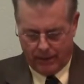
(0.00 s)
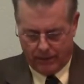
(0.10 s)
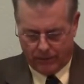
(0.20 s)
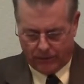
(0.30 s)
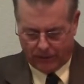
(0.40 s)

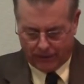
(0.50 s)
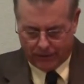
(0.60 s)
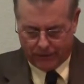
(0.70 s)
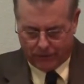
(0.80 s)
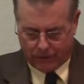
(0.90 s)
Verse
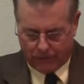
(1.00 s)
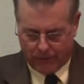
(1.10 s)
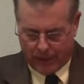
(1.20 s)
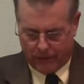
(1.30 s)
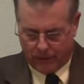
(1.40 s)
74 of
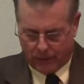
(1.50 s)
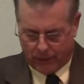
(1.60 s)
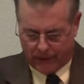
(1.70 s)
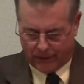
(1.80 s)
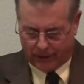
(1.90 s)
Matthew
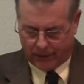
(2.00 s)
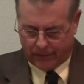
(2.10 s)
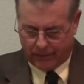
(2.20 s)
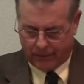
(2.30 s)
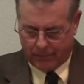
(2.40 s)

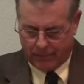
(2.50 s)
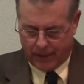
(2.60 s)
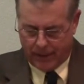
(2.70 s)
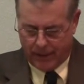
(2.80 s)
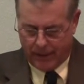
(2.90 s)
26.
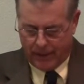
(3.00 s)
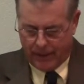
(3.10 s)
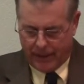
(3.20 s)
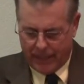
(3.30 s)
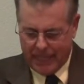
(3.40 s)

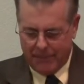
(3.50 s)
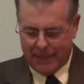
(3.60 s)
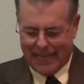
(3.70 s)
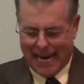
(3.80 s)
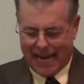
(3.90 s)
Then he
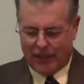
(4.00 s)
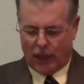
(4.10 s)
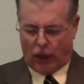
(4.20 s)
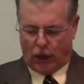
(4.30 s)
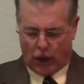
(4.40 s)
began to
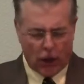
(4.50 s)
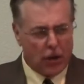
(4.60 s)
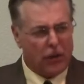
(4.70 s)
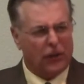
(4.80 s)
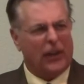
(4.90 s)

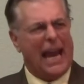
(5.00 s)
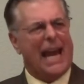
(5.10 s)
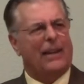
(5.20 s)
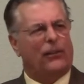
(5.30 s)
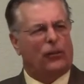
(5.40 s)
curse
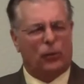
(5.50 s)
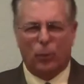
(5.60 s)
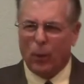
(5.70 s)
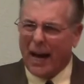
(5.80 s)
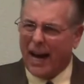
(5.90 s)
and
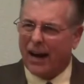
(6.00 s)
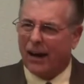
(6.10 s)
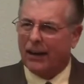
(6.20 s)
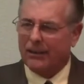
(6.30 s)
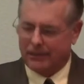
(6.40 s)

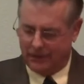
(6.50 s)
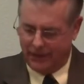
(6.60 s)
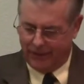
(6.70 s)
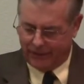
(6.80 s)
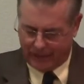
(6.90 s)
swear,
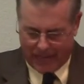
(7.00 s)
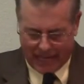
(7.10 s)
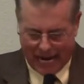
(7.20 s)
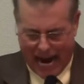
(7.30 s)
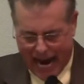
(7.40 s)

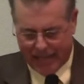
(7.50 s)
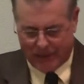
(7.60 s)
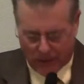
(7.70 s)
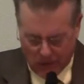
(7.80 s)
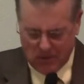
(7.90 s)
saying, I
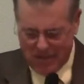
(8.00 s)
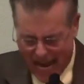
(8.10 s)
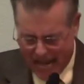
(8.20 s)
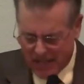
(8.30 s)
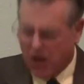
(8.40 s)
do
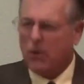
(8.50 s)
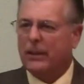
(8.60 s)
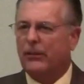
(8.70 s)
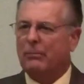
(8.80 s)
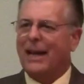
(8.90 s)
not know
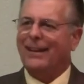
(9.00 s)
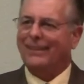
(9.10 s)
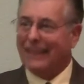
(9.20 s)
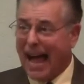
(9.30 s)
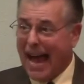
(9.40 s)
this man. He's
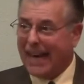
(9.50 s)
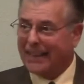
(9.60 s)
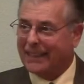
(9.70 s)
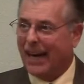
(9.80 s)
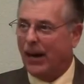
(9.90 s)

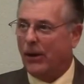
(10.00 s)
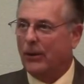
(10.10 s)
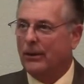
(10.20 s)
lying now.